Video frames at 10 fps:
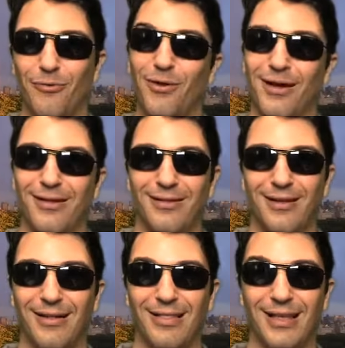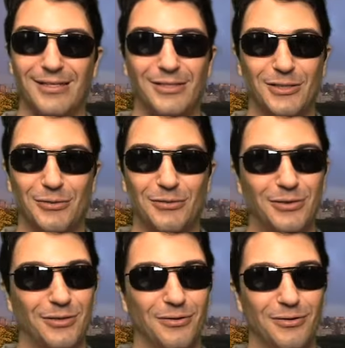Well, unless you,
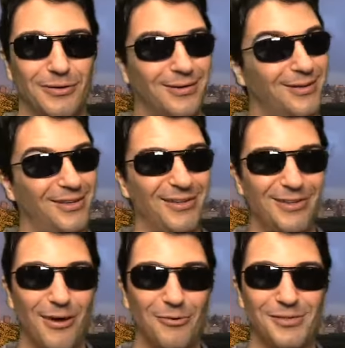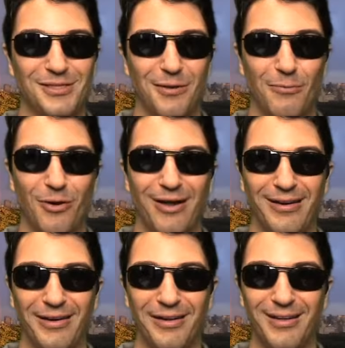too, know someone.